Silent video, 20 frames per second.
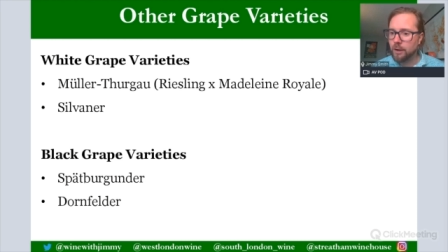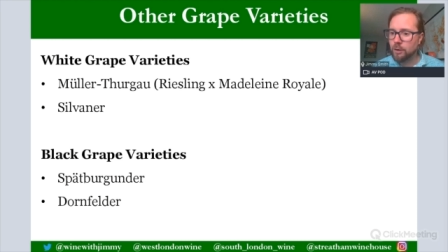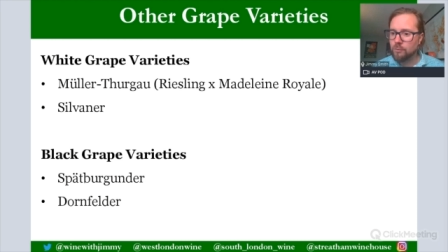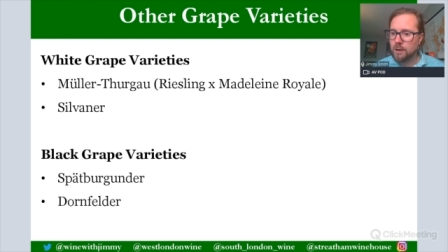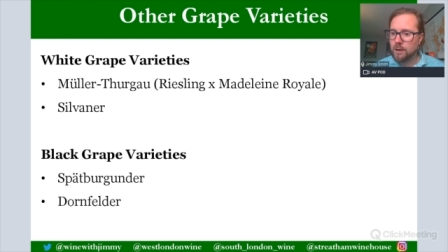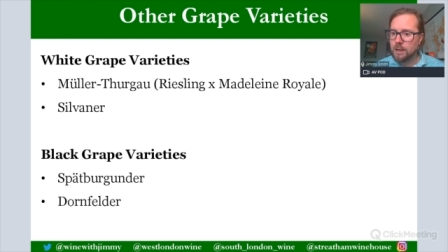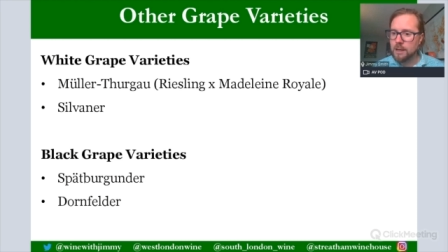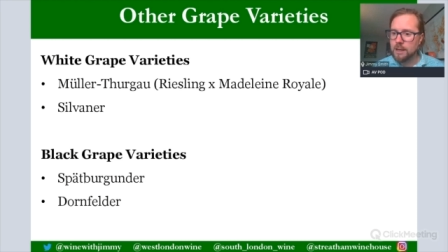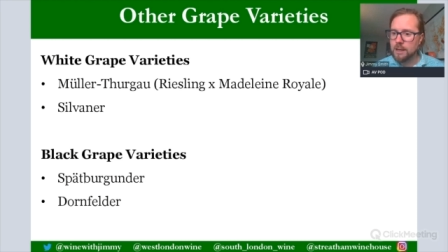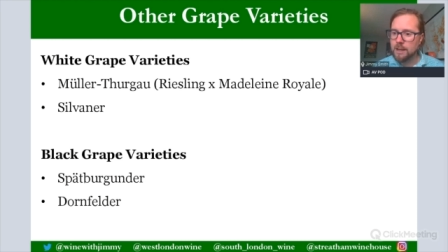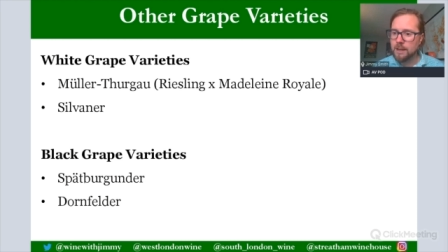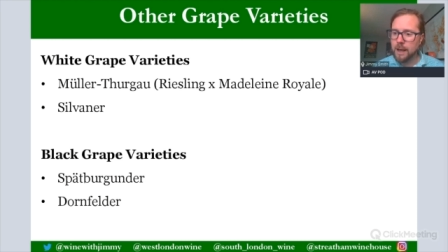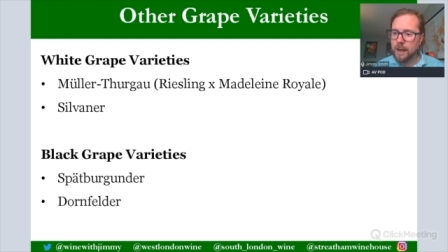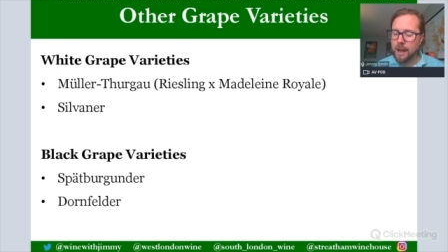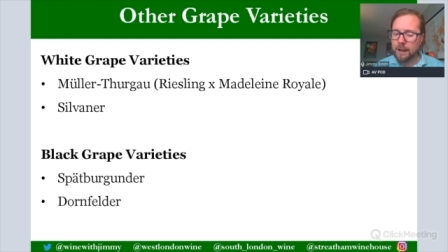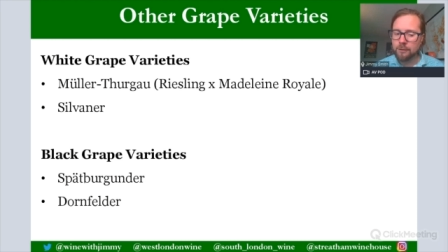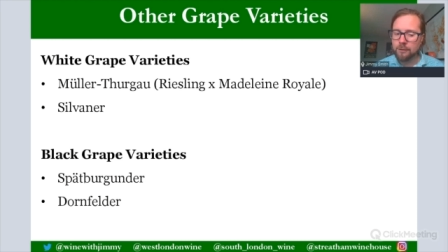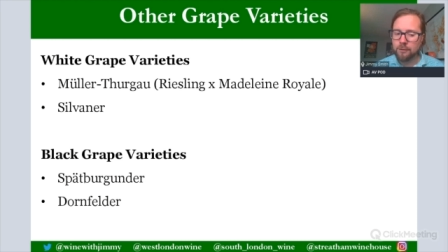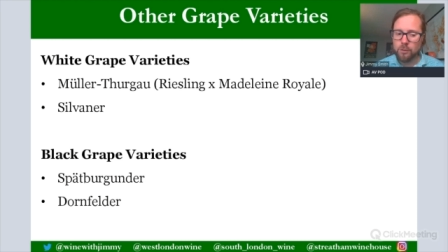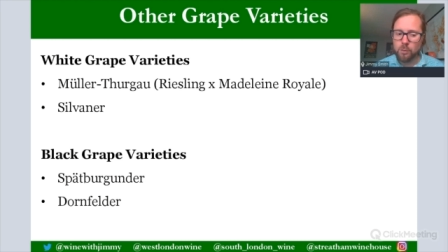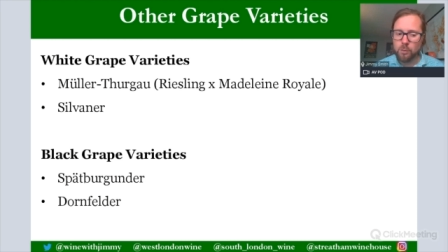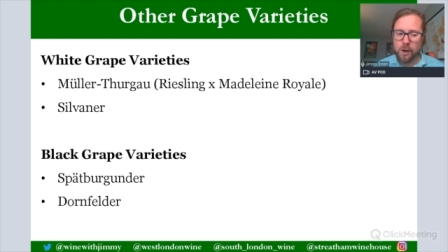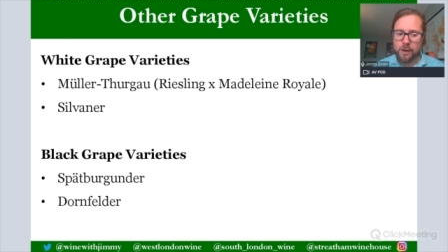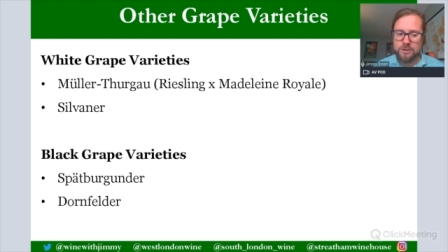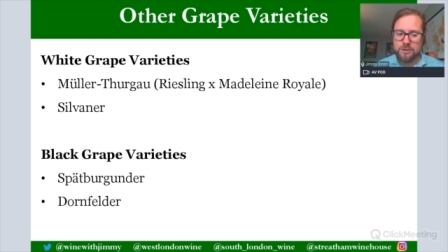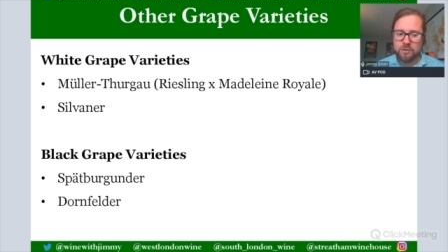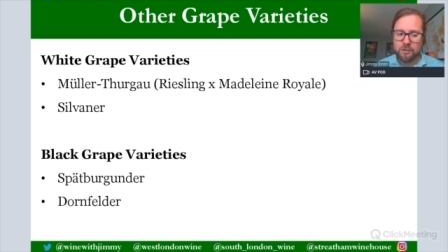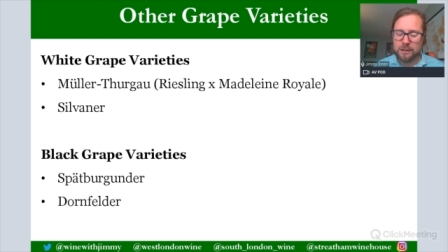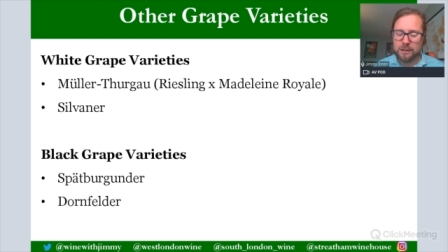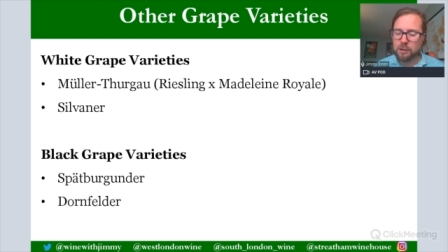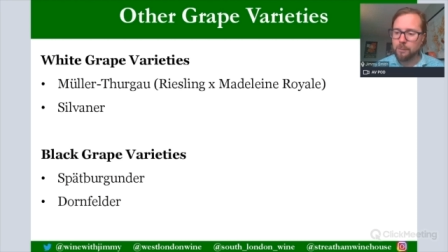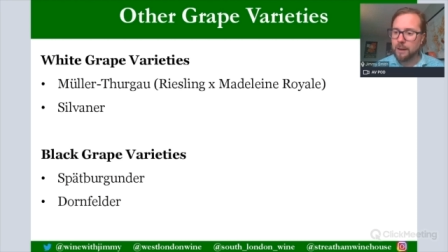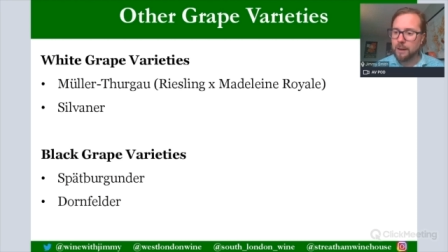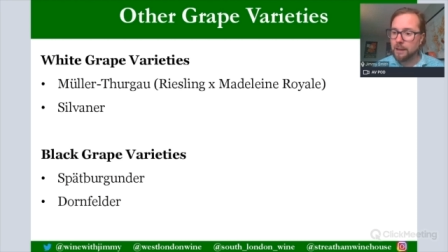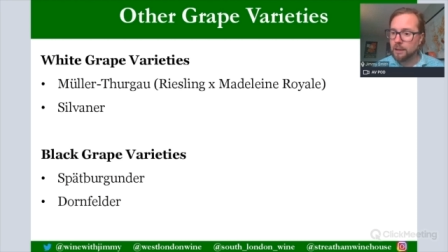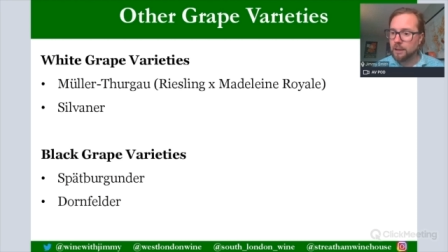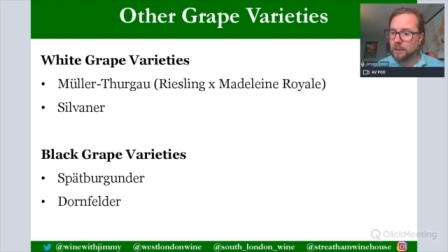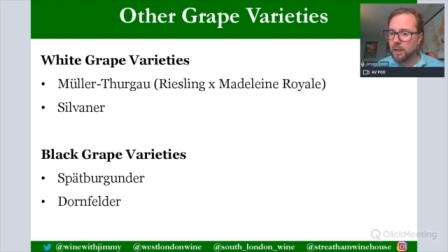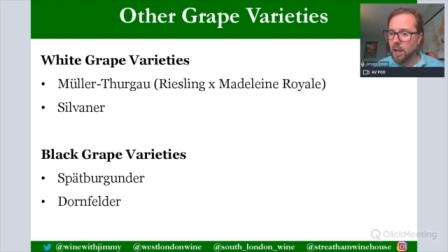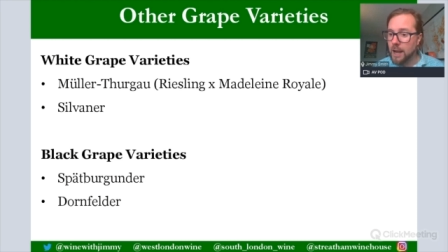really, and the wines are a little bit
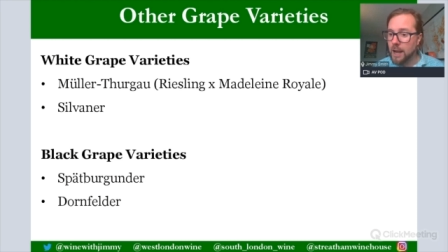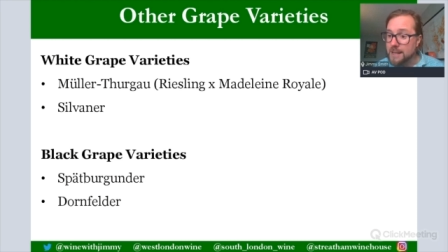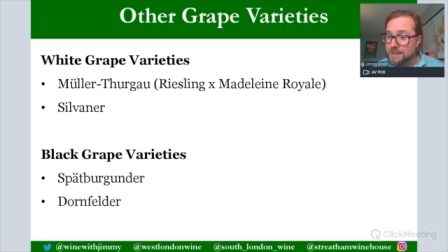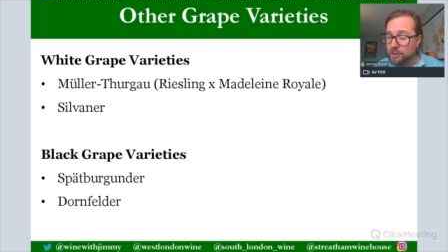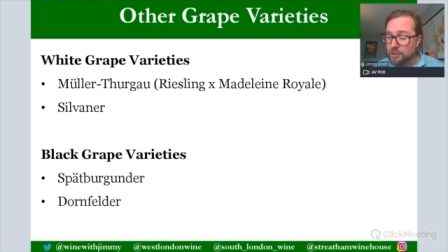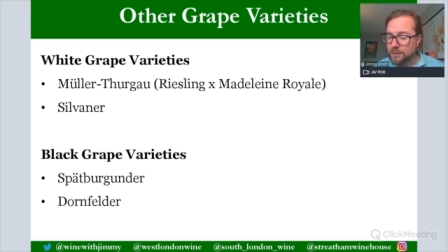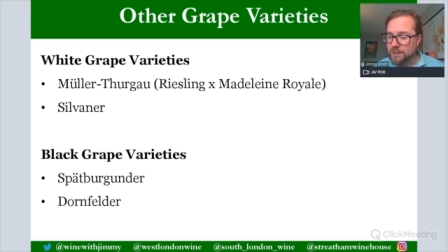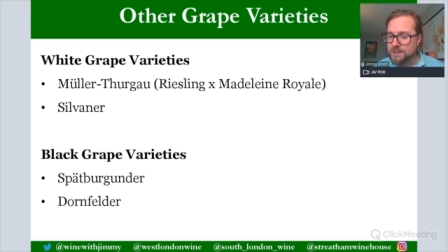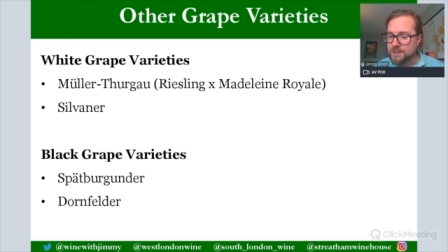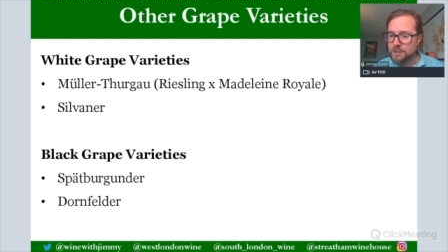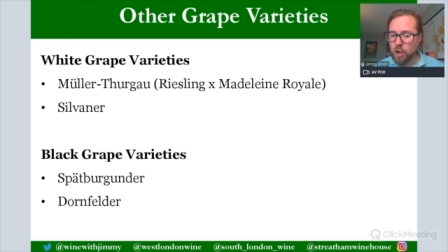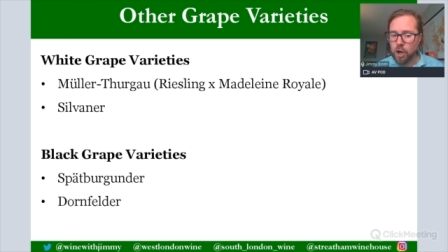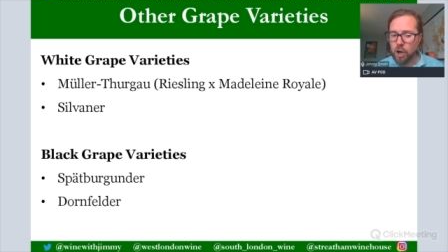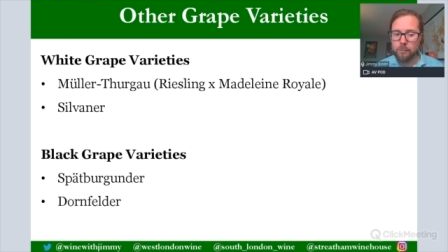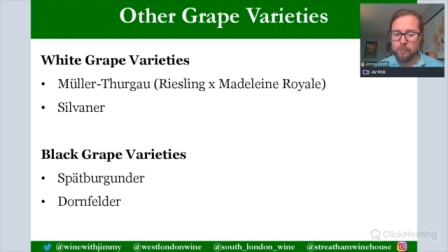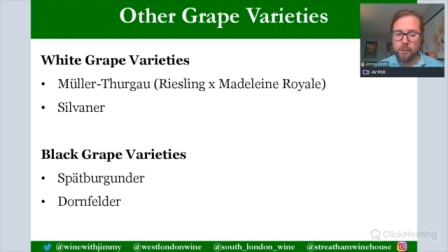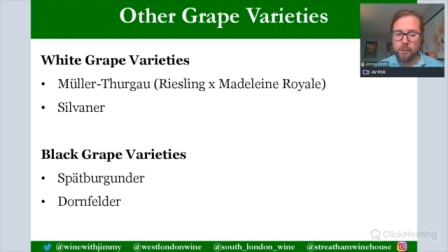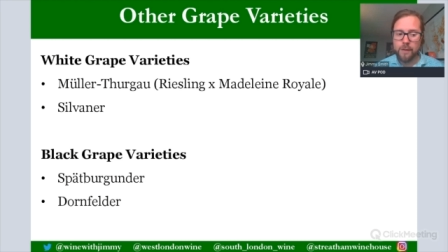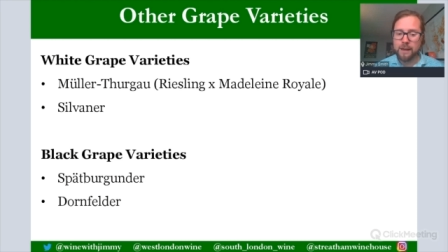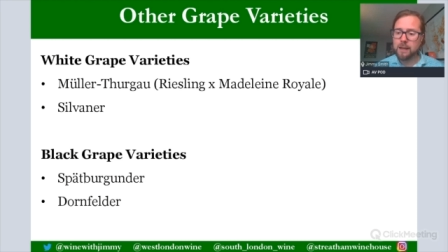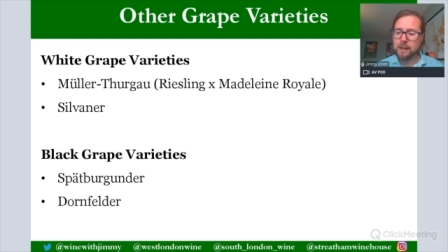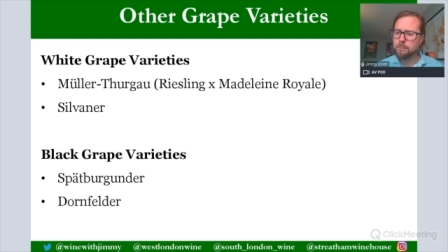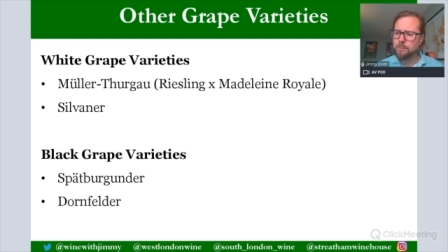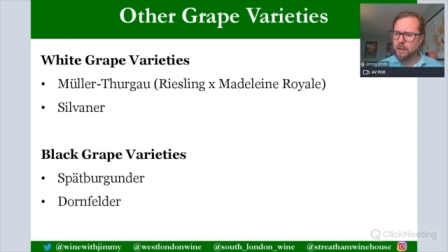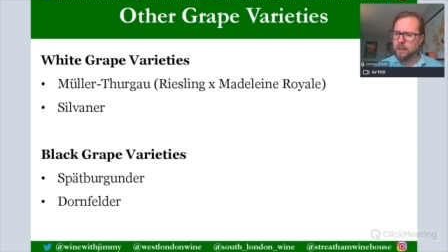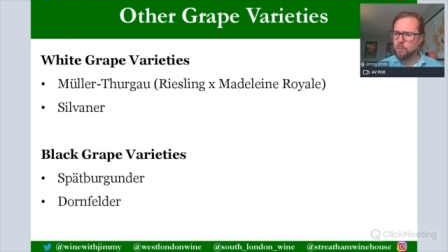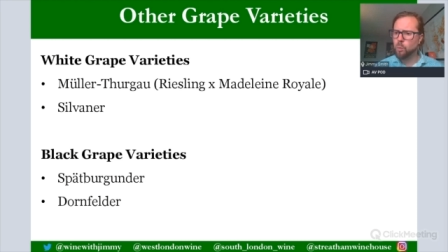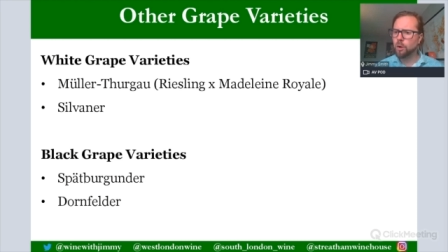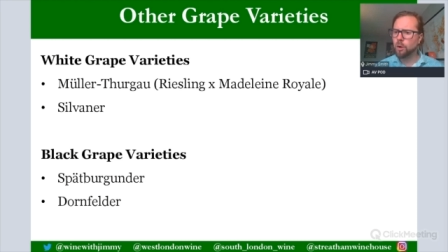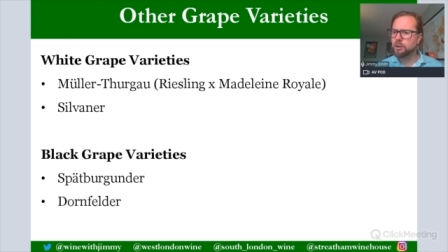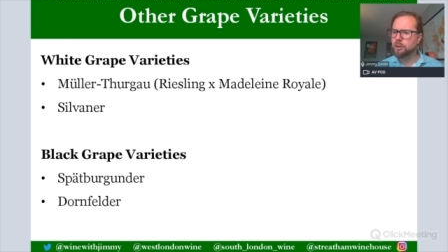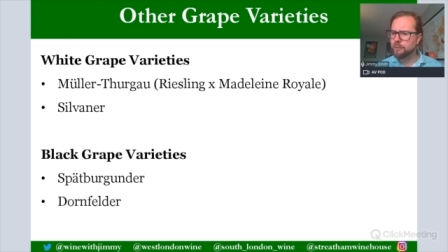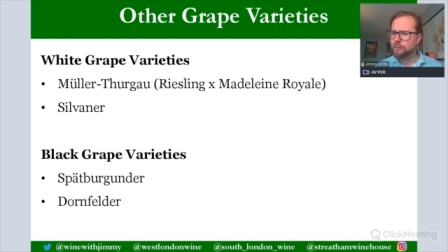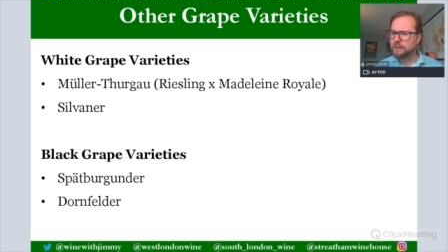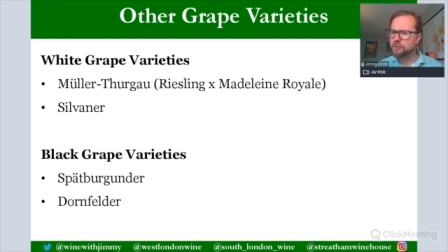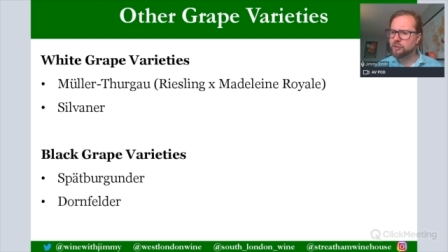lighter in style, but they can be wonderfully